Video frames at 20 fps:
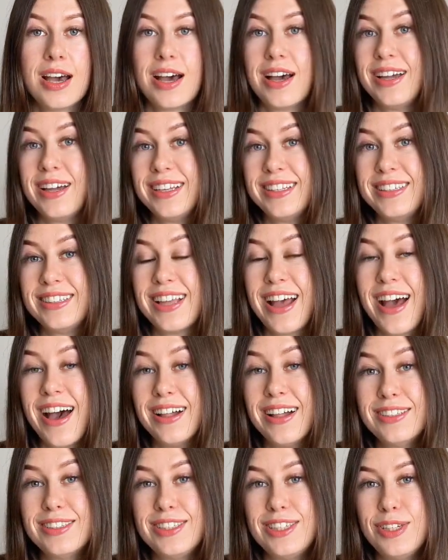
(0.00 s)
And
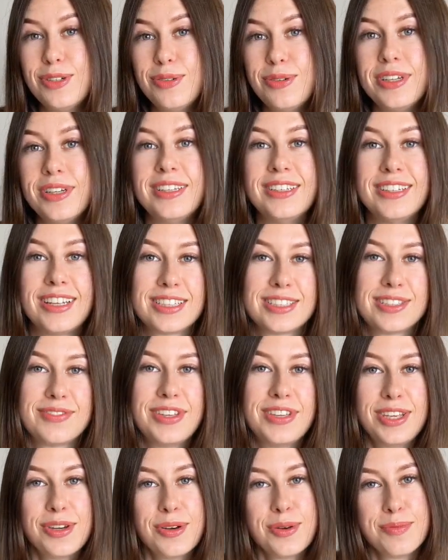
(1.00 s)
I'll see you in the next
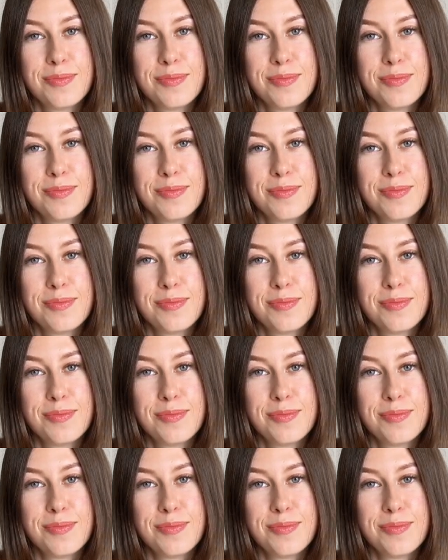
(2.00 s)
video.